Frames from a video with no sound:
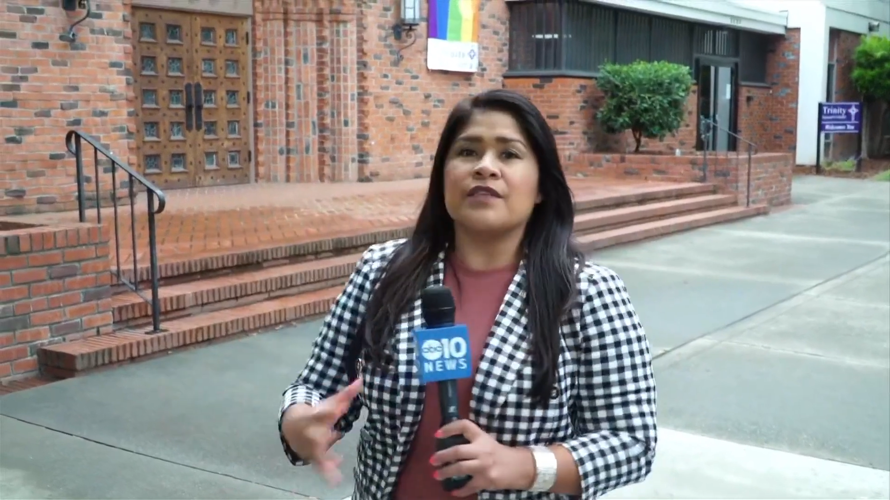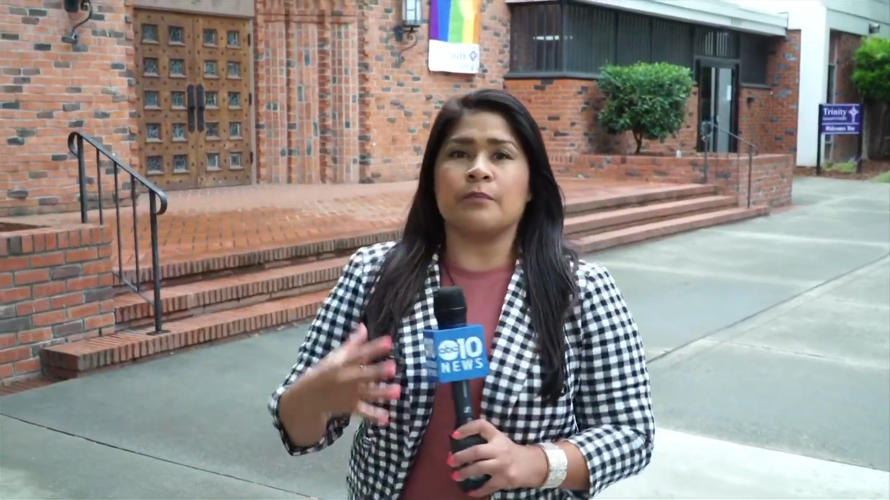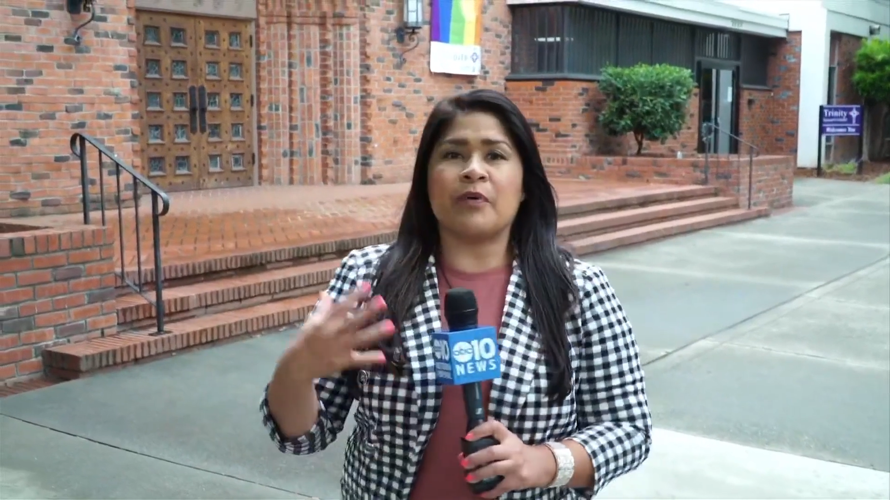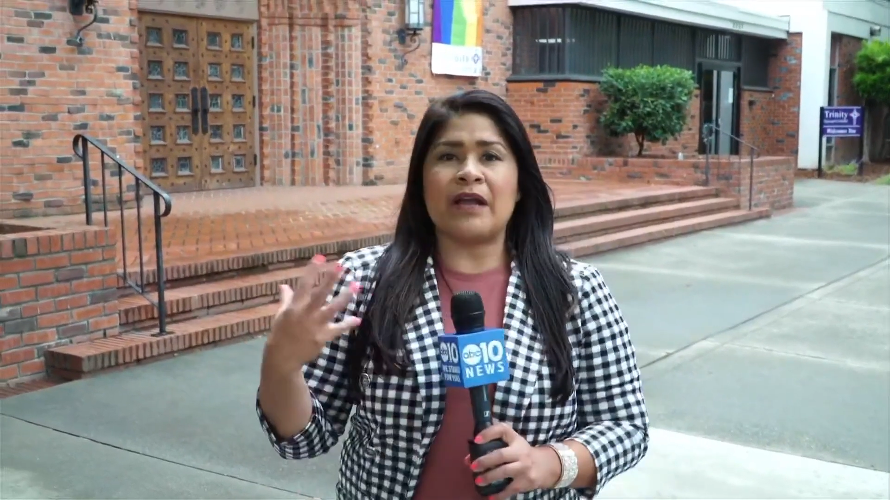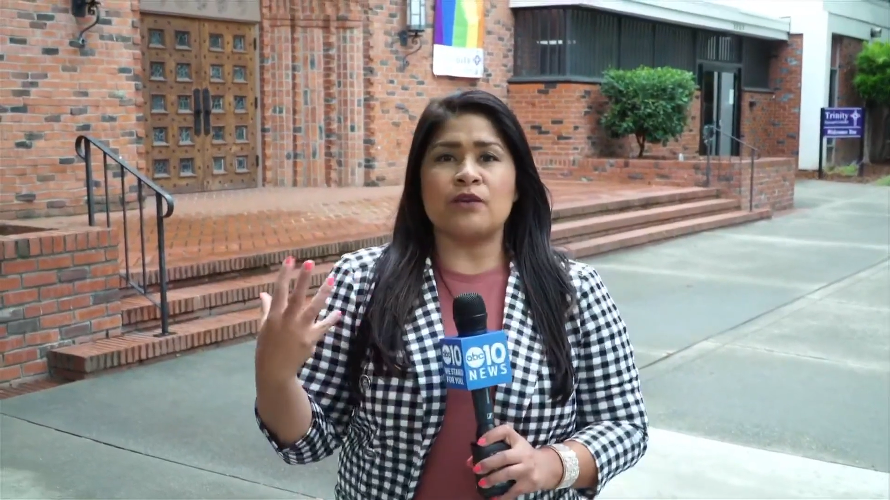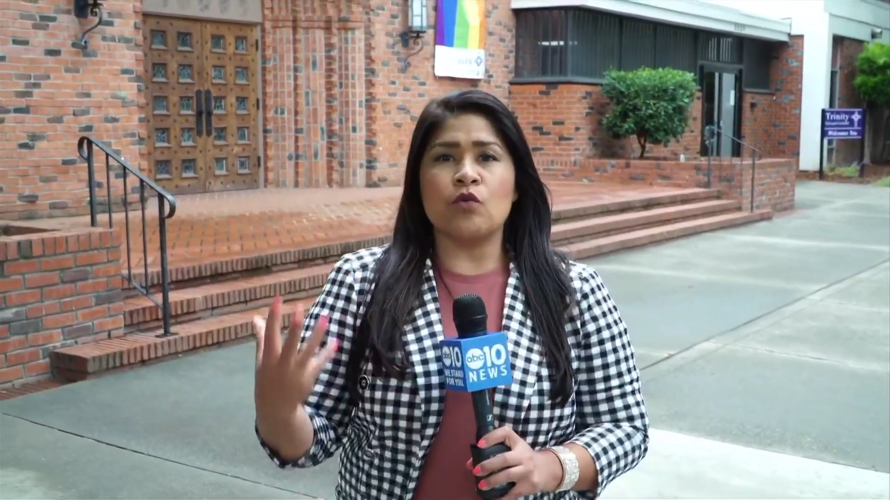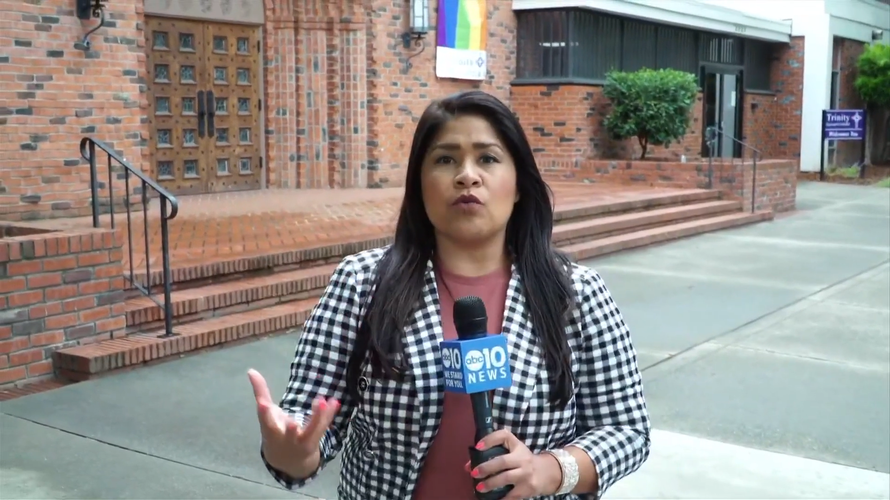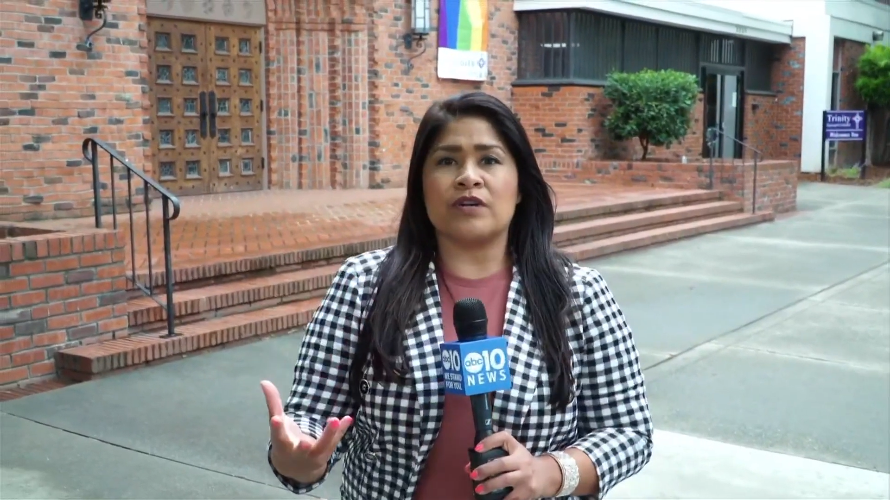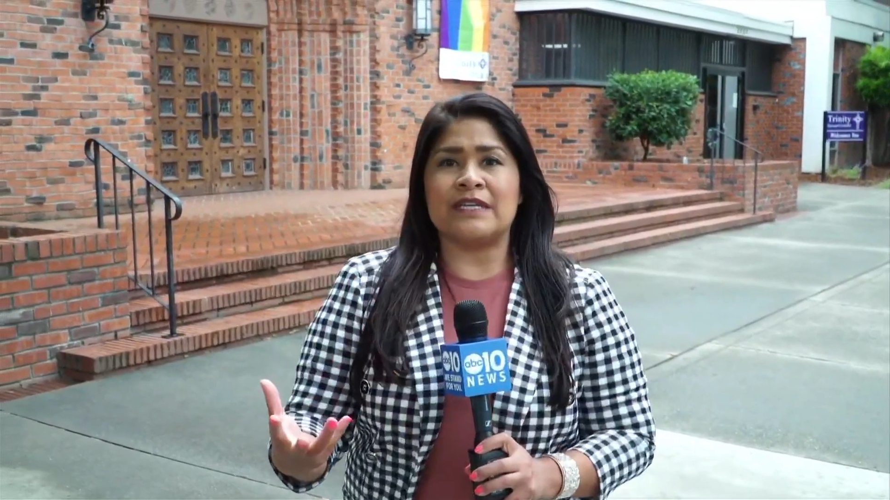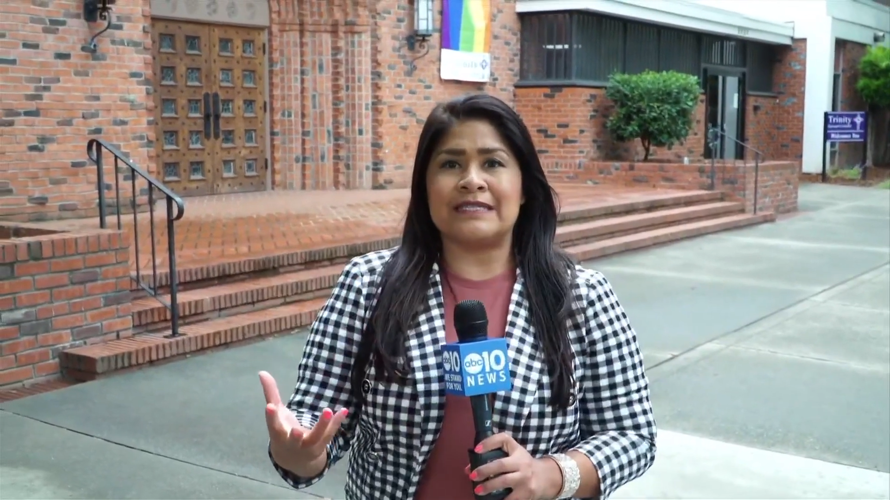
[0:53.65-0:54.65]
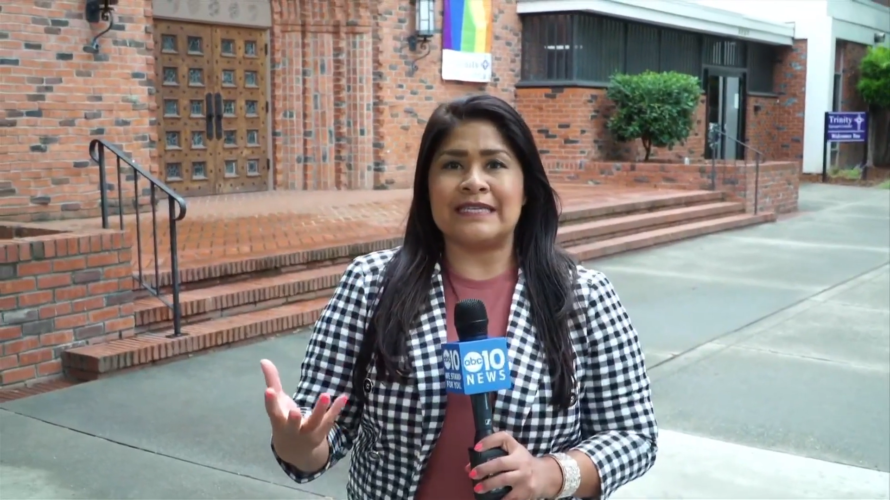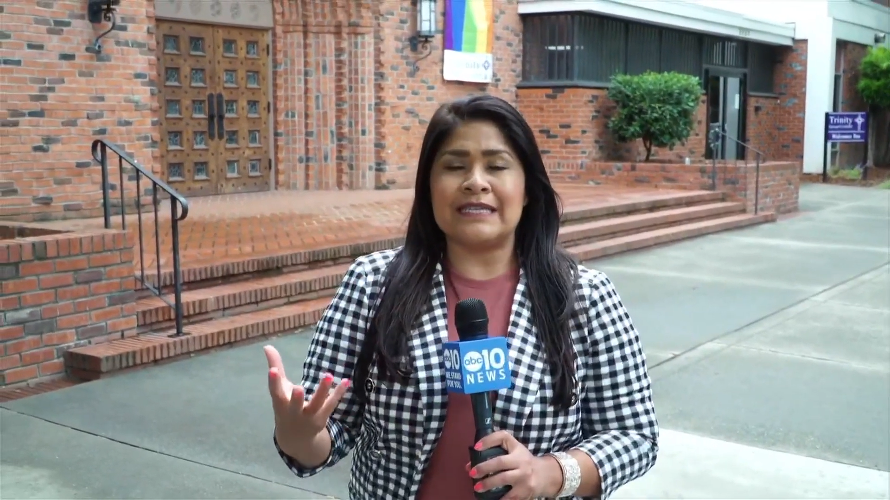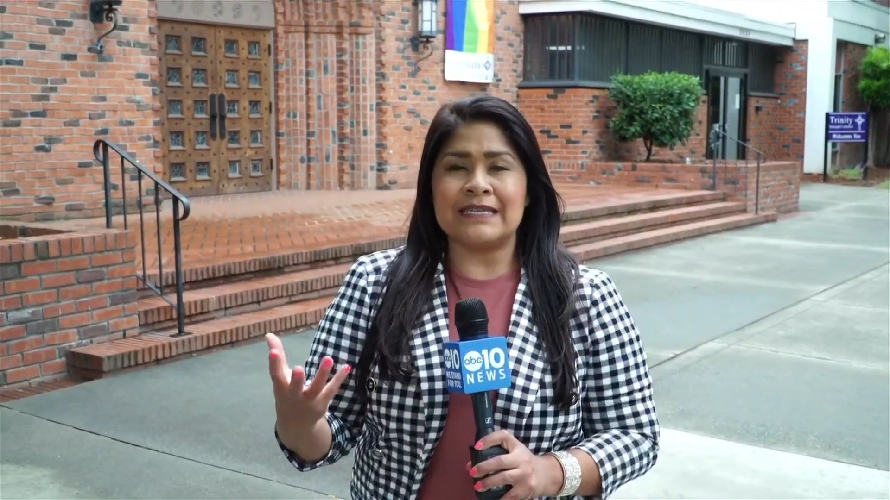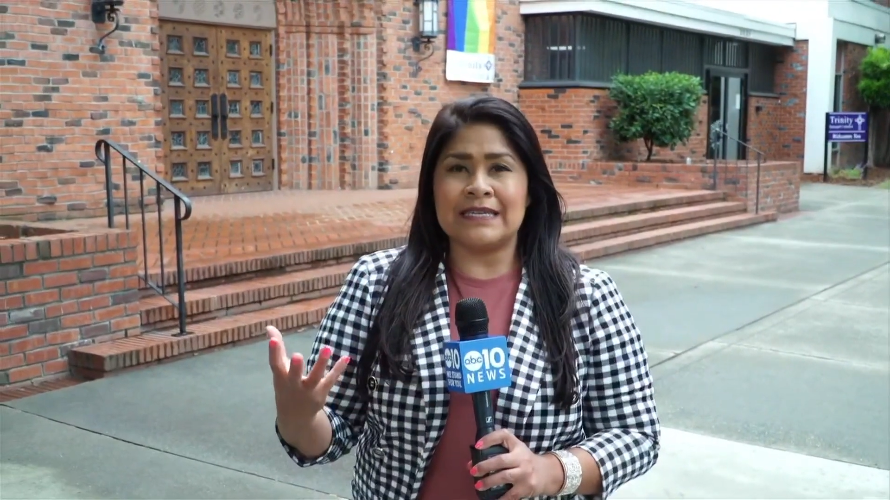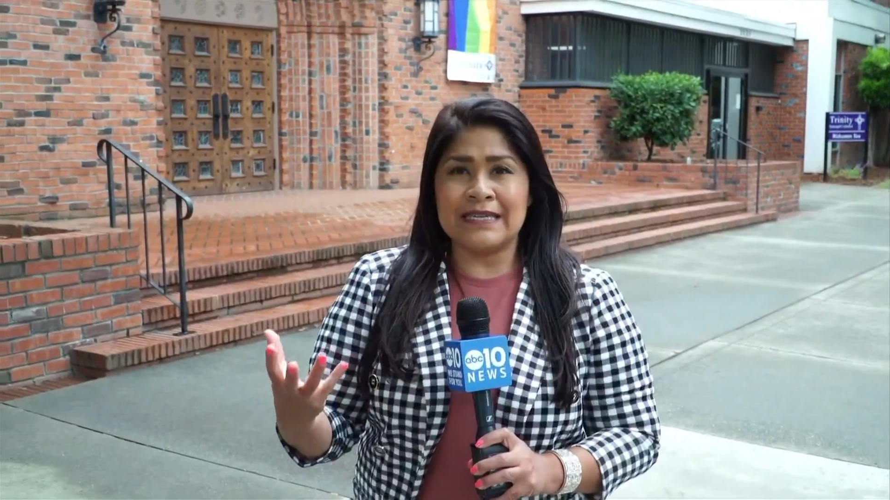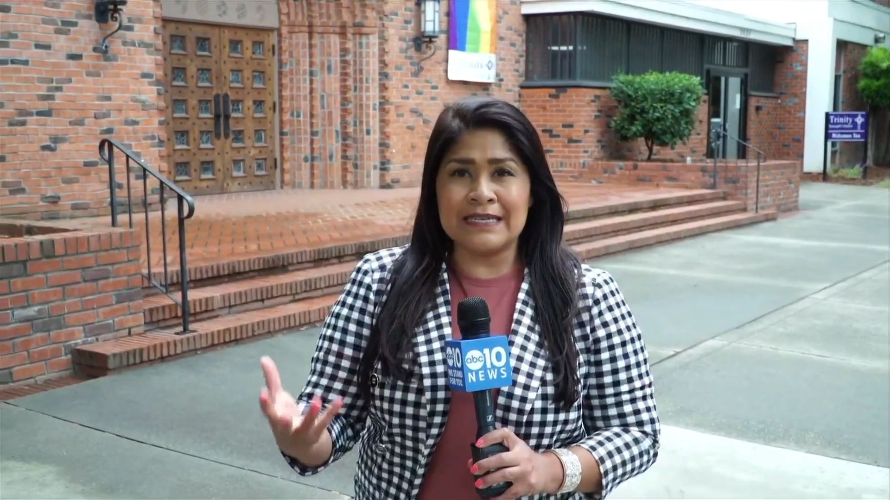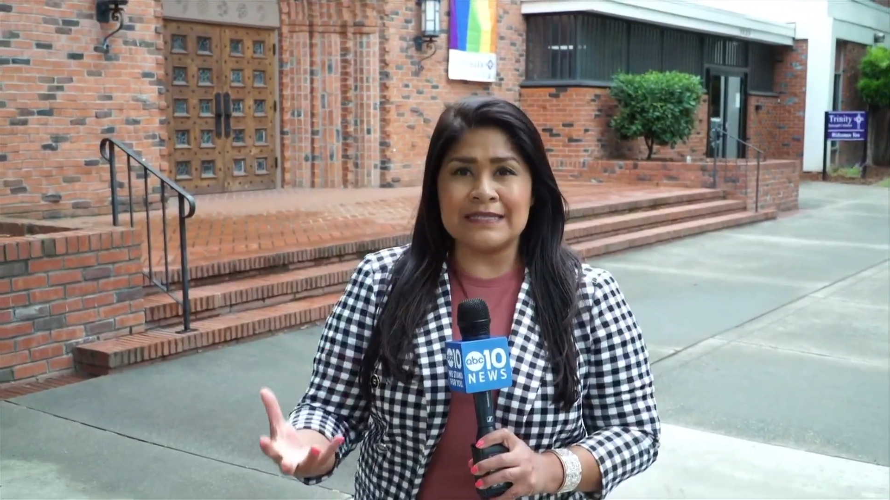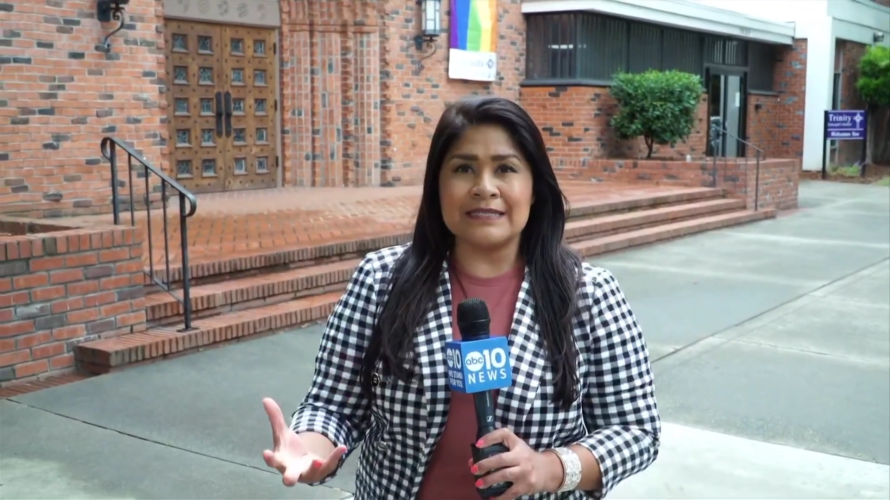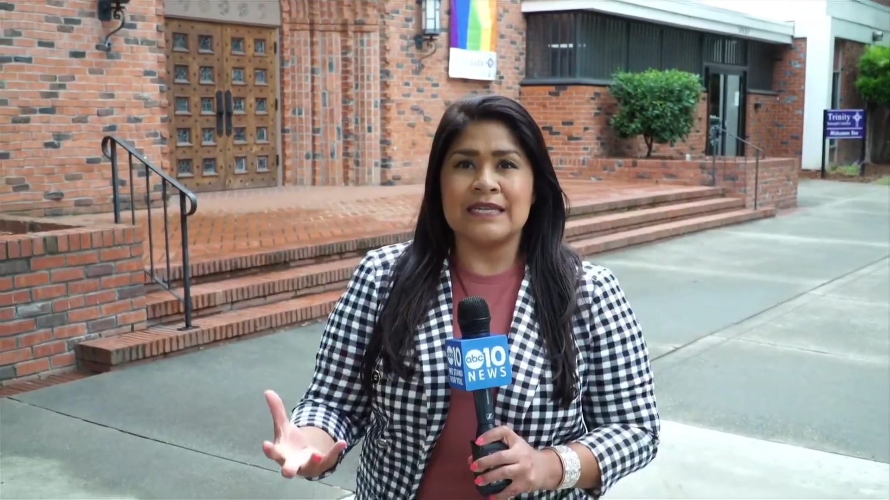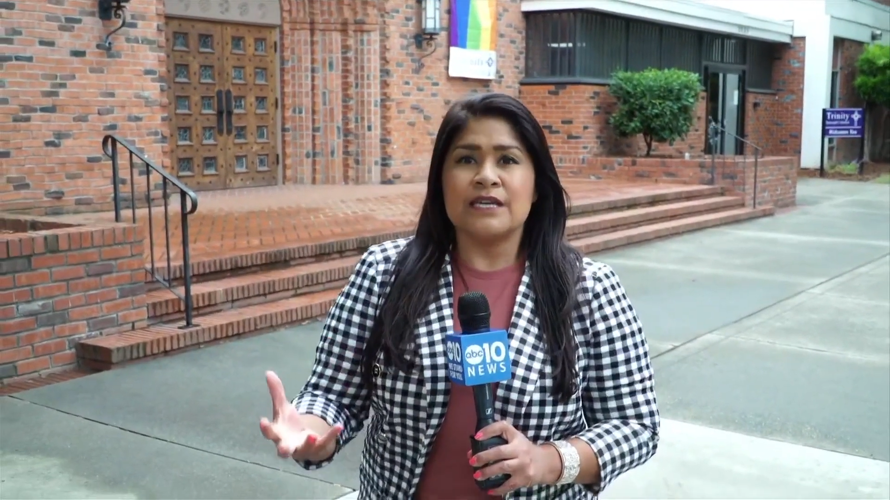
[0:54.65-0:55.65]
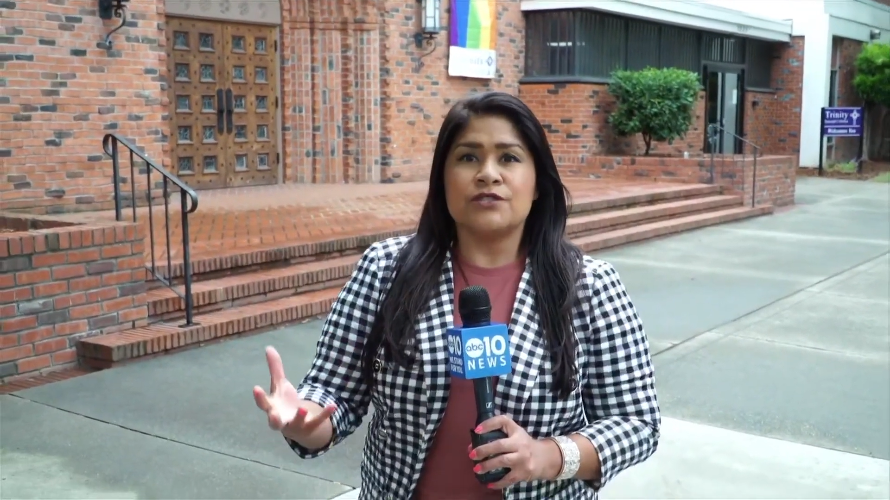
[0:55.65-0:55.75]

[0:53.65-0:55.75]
the priority is